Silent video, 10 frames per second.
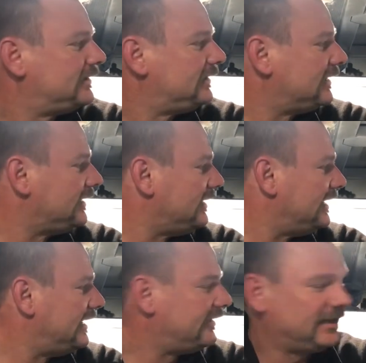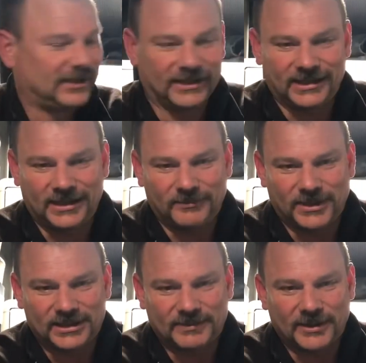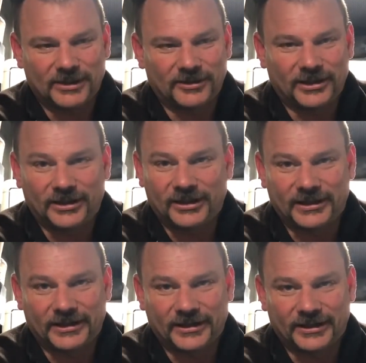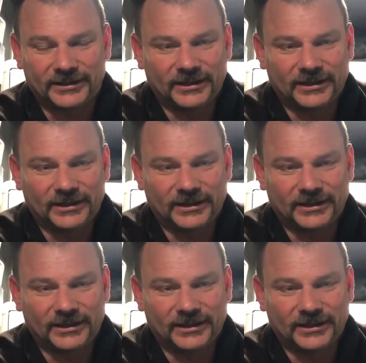little area I keep my spare oil, and I got